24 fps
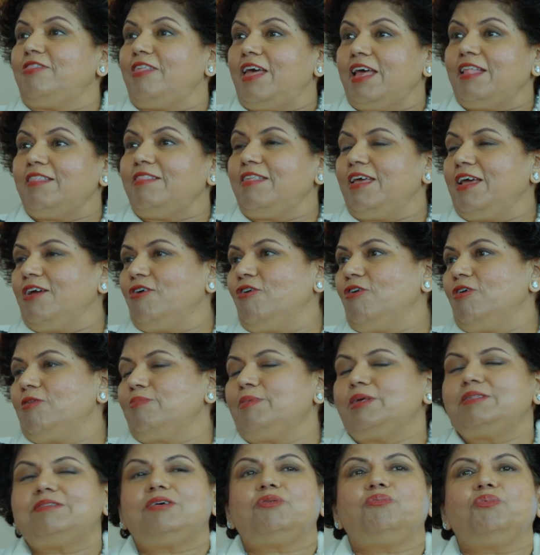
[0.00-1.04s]
then they
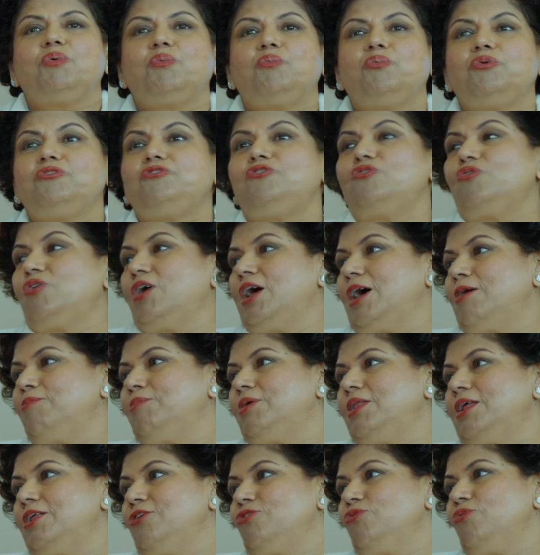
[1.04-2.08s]
called me and said, well, would you come
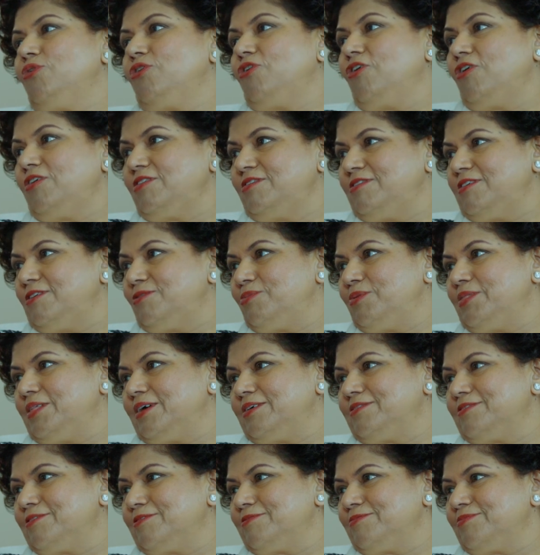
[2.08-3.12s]
in and do a concert with
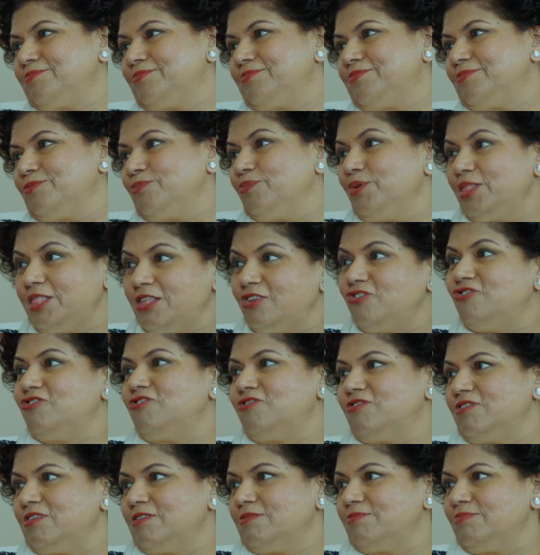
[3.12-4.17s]
us, with the
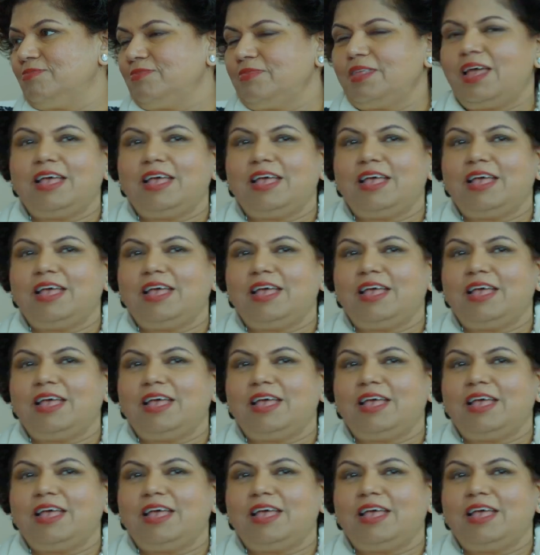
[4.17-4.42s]
children?